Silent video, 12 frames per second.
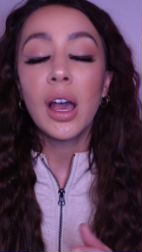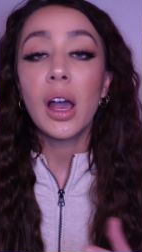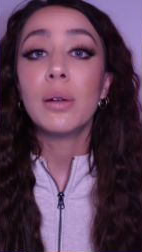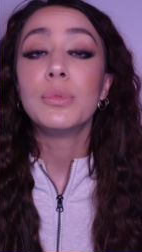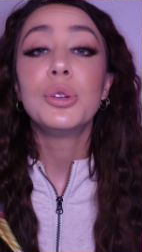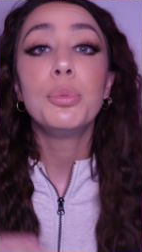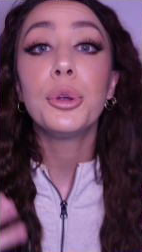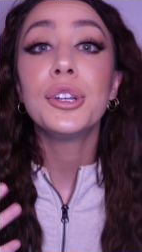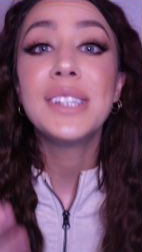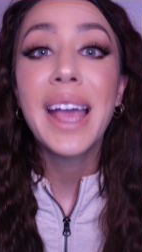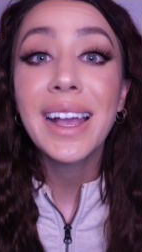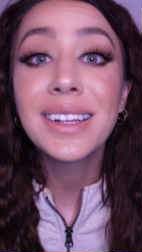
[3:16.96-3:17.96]
um, to
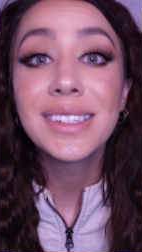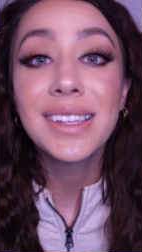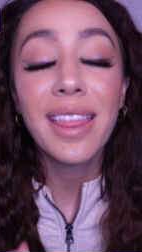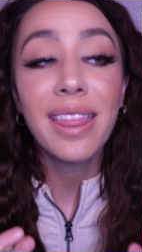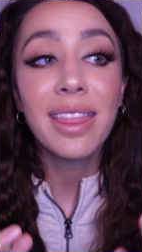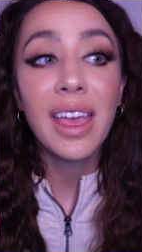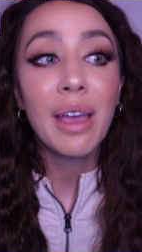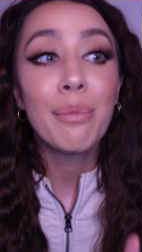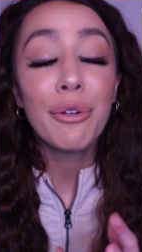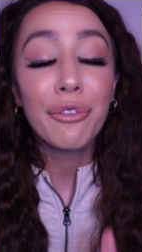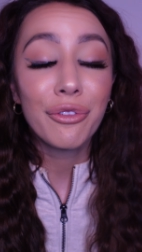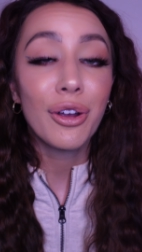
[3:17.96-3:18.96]
protect
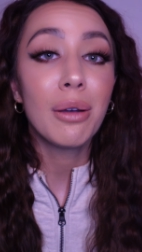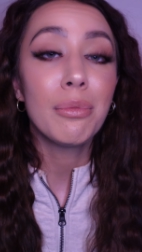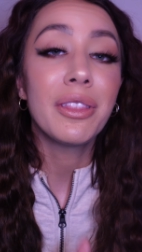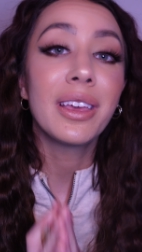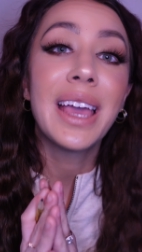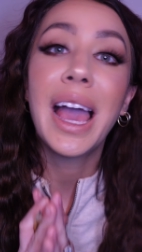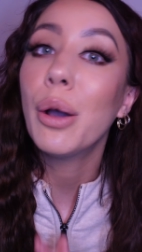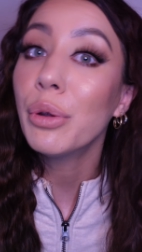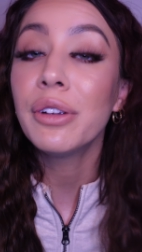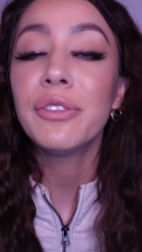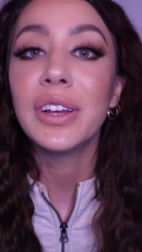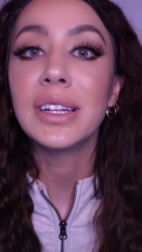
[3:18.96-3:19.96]
them from the
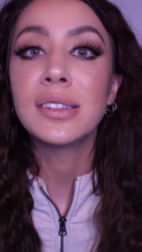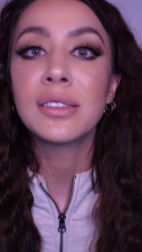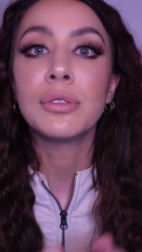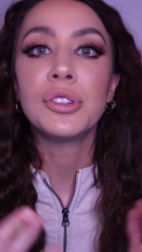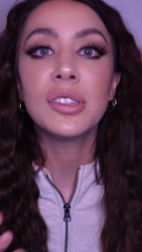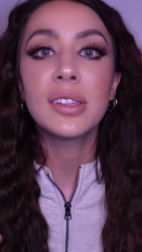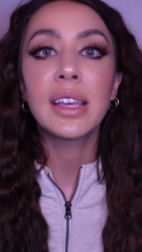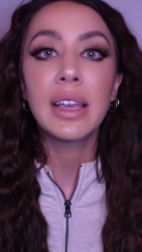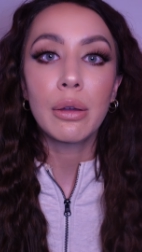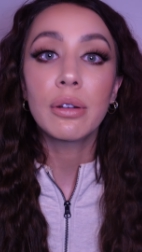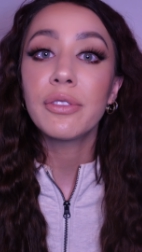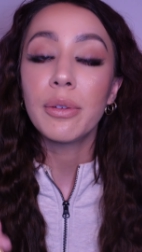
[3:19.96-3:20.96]
counterfeits. So just like
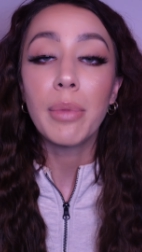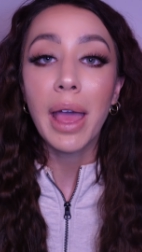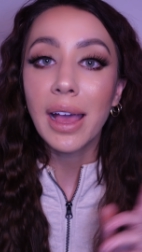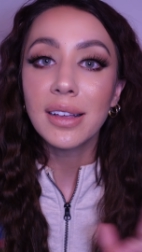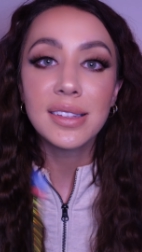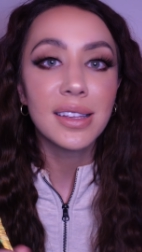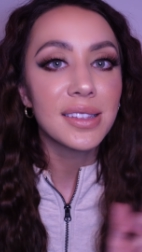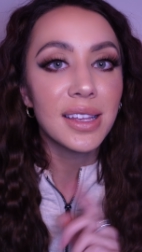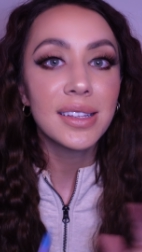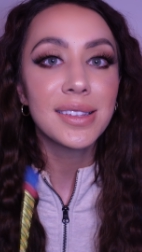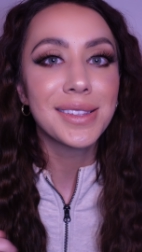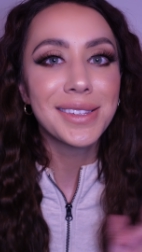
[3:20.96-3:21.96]
counterfeit bags
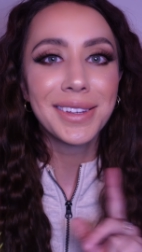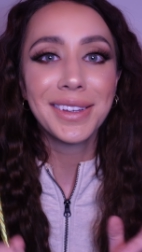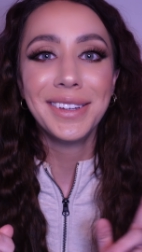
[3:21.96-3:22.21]
exist,